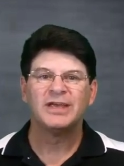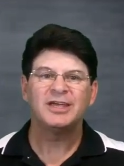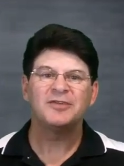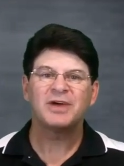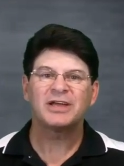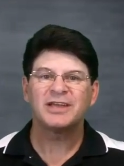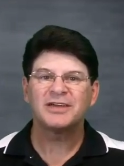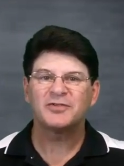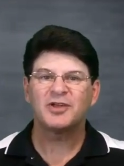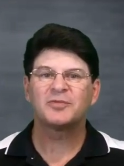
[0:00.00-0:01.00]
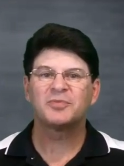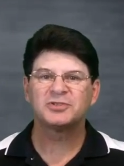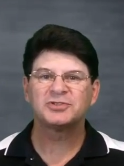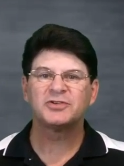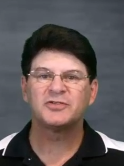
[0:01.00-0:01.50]
In my lifelong
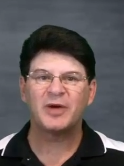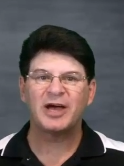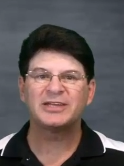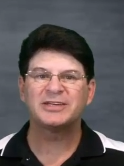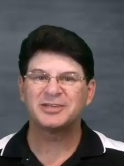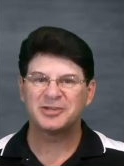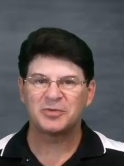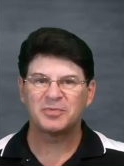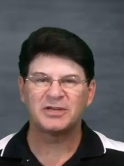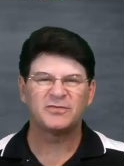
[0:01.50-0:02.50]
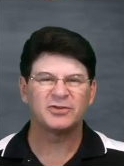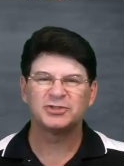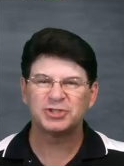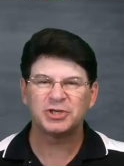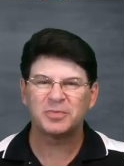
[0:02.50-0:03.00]
pursuit of piloting an airplane for
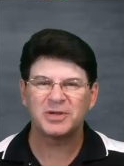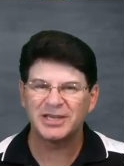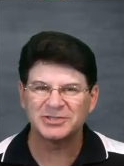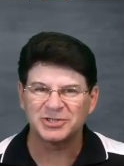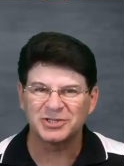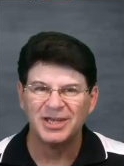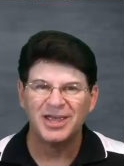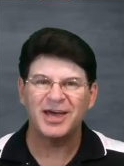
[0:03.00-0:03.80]
sheer pleasure,